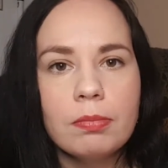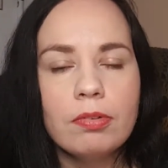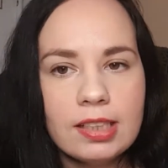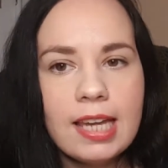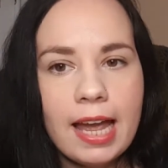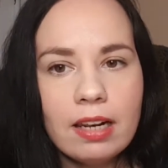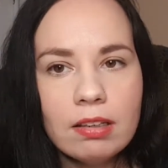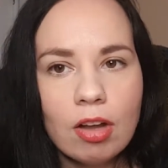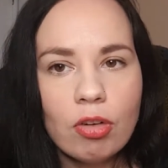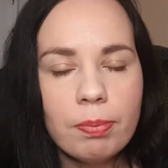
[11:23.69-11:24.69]
Because
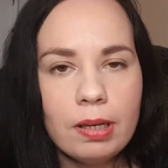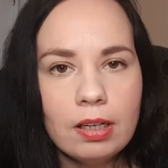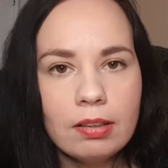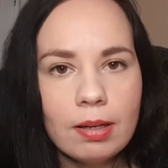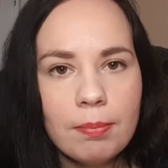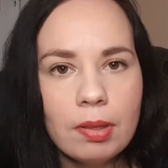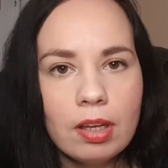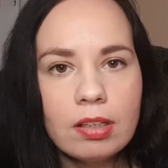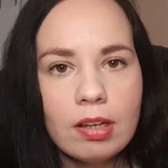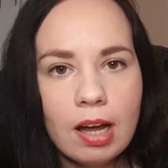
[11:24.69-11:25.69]
again, repeat it a
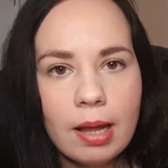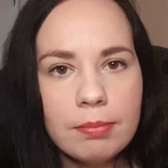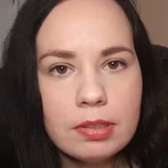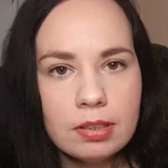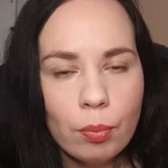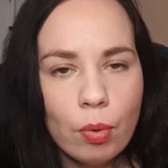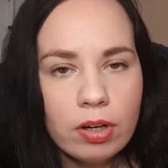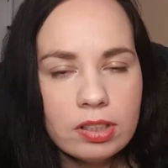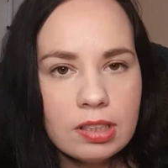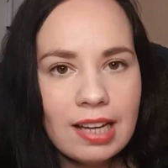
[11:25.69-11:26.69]
million times,
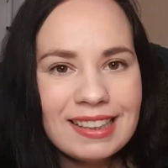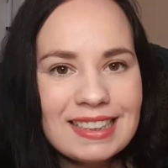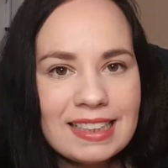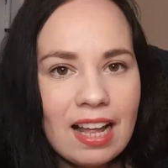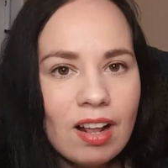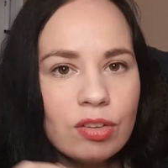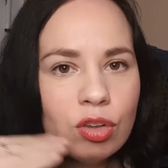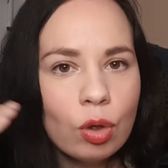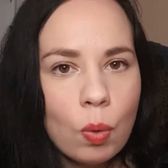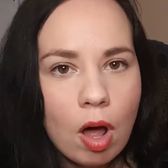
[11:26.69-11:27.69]
one does not excel to
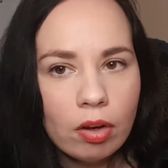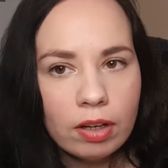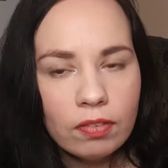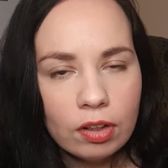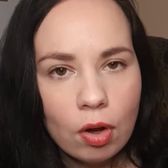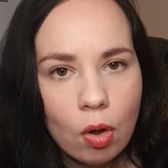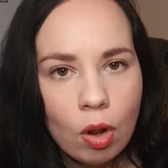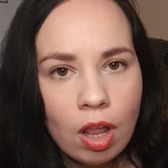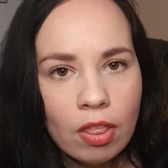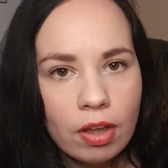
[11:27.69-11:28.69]
the quality of the goal,